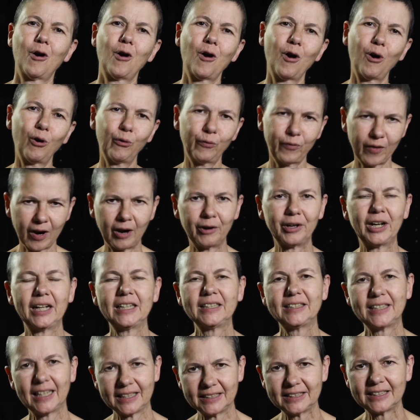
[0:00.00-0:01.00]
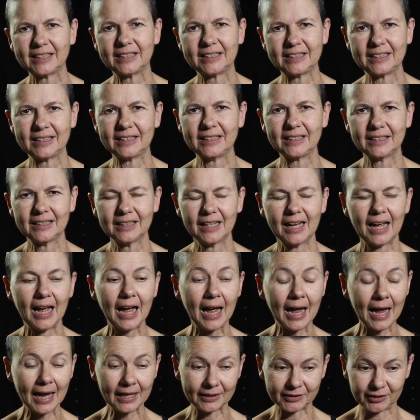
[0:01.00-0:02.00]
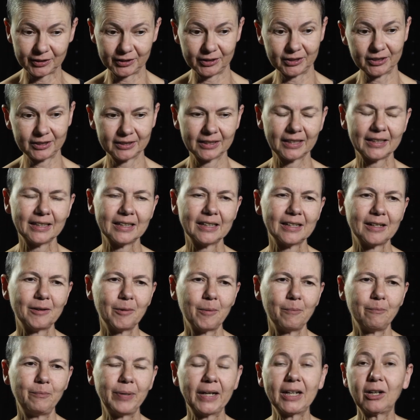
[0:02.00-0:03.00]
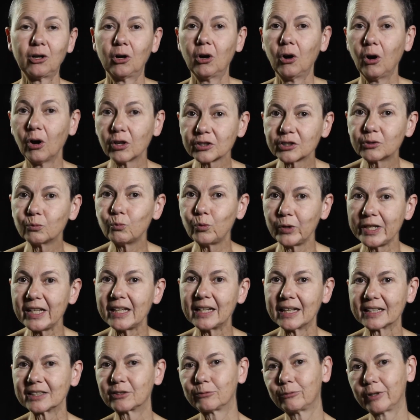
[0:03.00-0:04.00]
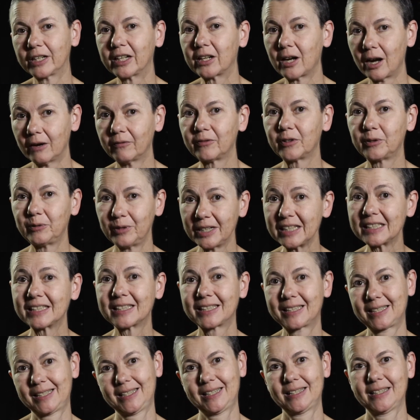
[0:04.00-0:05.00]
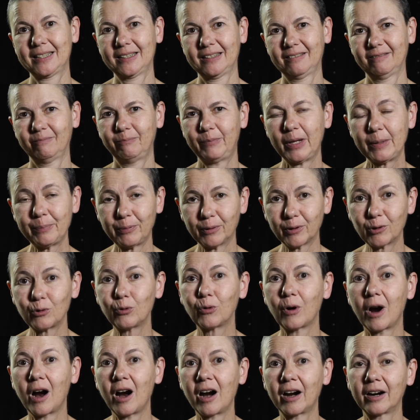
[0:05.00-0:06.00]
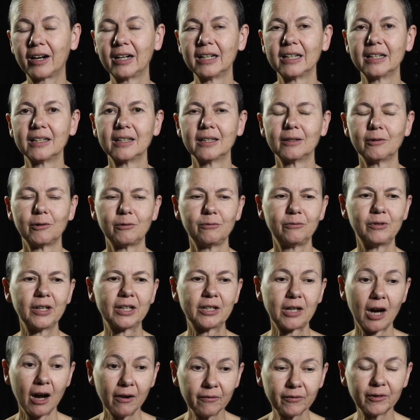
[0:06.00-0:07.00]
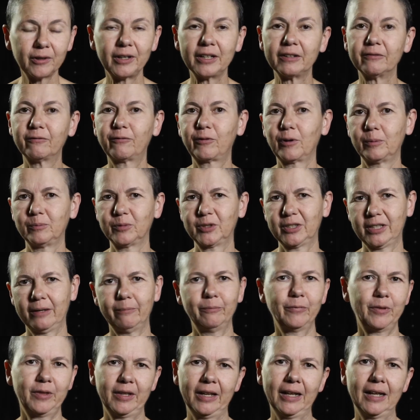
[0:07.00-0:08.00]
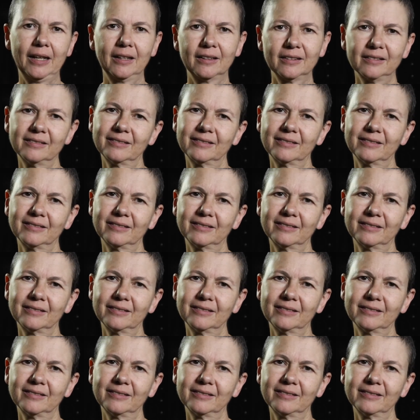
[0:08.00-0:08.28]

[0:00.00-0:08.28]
of our identity. And because we as recoverists, people who are recovering from something,